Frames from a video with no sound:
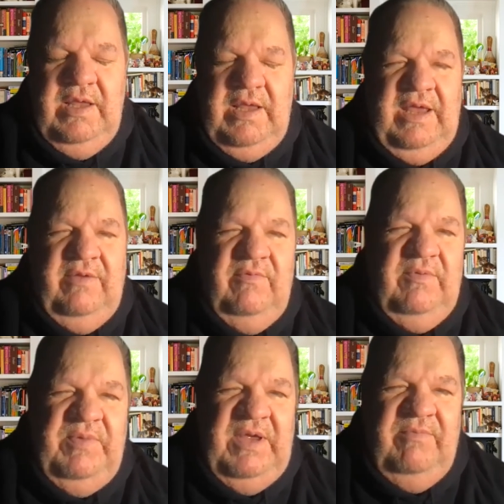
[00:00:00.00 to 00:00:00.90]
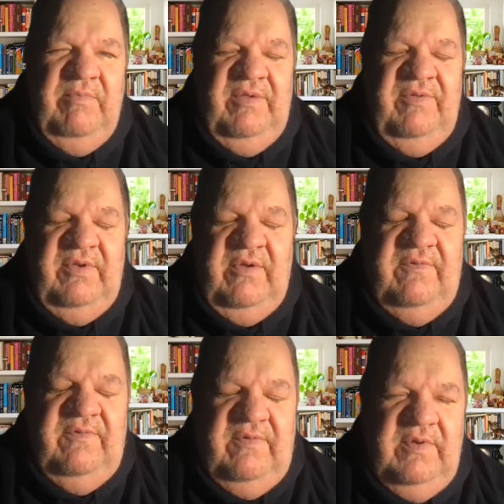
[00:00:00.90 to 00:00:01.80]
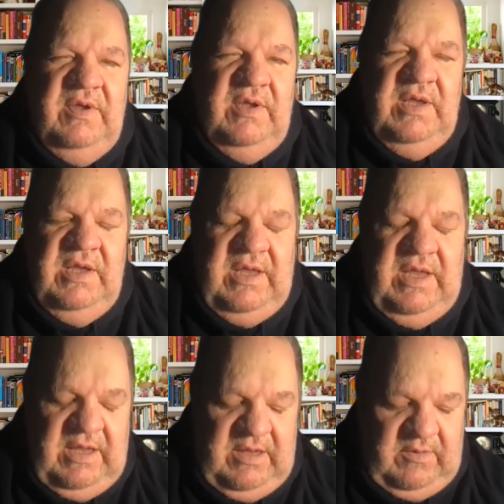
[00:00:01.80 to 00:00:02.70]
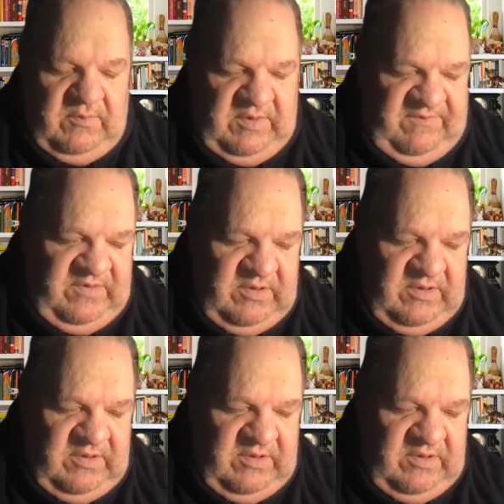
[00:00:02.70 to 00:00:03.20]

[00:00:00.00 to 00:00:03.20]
and repeat myself uh, with